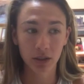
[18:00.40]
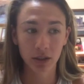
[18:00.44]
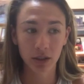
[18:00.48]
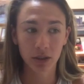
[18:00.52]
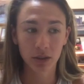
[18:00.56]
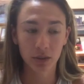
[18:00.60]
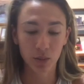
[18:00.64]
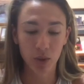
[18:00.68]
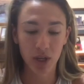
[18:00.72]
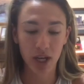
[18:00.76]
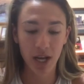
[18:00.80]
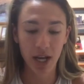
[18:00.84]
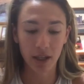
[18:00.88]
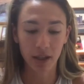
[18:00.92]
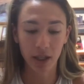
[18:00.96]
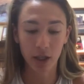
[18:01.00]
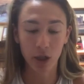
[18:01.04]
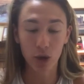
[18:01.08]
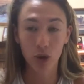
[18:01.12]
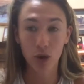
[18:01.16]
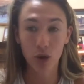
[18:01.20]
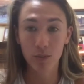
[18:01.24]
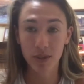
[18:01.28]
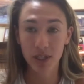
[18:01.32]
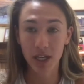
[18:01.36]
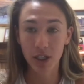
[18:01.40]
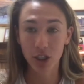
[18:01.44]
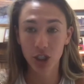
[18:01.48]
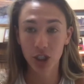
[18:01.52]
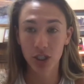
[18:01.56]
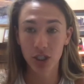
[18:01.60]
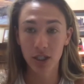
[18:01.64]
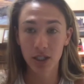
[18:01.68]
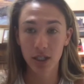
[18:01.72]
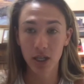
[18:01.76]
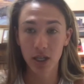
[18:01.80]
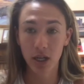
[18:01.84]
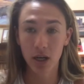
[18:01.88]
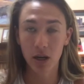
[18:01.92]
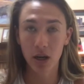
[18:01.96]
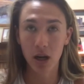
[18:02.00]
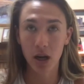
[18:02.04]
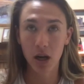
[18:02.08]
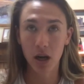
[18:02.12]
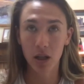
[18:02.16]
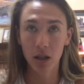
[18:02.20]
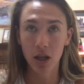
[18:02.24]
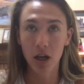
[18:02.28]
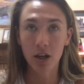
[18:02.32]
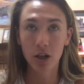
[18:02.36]
we had like group sessions, and a
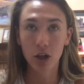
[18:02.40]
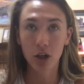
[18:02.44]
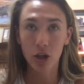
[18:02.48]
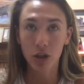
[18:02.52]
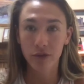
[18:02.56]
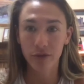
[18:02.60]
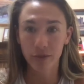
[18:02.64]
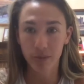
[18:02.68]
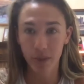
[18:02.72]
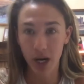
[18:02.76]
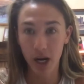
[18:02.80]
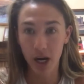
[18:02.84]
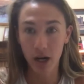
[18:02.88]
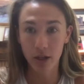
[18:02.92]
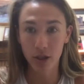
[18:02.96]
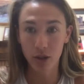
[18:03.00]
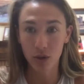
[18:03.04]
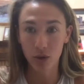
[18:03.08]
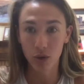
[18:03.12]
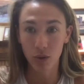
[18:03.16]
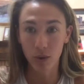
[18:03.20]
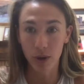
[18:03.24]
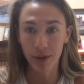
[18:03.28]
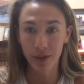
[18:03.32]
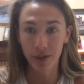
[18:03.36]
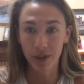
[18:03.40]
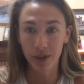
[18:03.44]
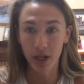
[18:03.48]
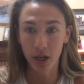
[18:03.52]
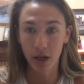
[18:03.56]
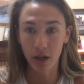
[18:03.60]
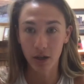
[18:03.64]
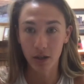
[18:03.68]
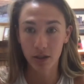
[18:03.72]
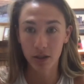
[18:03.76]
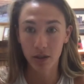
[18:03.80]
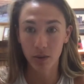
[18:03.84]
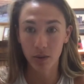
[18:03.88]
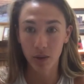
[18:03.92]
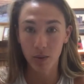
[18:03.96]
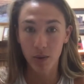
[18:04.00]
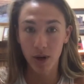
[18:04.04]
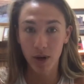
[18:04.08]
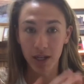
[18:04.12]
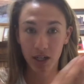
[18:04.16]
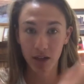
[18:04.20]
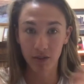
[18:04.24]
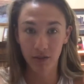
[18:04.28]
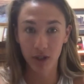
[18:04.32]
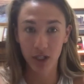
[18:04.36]
lot of girls from my high school went there, so we went
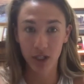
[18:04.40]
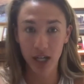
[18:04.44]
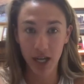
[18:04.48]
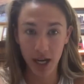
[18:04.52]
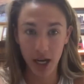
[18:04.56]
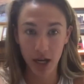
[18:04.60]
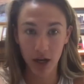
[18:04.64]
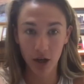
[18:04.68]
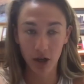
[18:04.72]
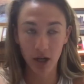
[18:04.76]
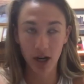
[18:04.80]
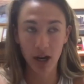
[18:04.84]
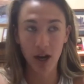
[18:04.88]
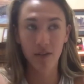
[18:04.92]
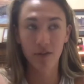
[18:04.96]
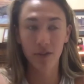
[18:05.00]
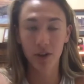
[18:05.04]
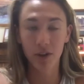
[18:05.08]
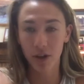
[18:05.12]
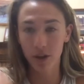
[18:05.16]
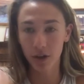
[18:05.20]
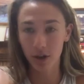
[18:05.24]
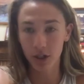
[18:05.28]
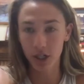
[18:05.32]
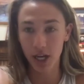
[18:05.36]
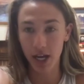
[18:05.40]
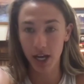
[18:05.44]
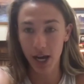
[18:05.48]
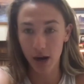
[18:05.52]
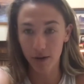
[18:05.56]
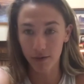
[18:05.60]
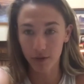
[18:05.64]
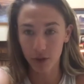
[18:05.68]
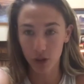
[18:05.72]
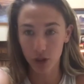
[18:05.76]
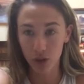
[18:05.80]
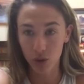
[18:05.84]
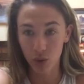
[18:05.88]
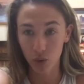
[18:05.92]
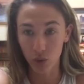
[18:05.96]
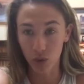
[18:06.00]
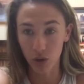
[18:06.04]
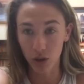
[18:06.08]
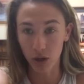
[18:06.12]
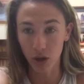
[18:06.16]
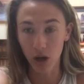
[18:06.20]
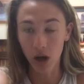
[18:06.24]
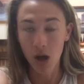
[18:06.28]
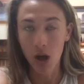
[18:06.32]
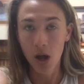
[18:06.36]
every day or every other day after
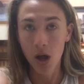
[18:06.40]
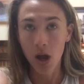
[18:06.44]
school.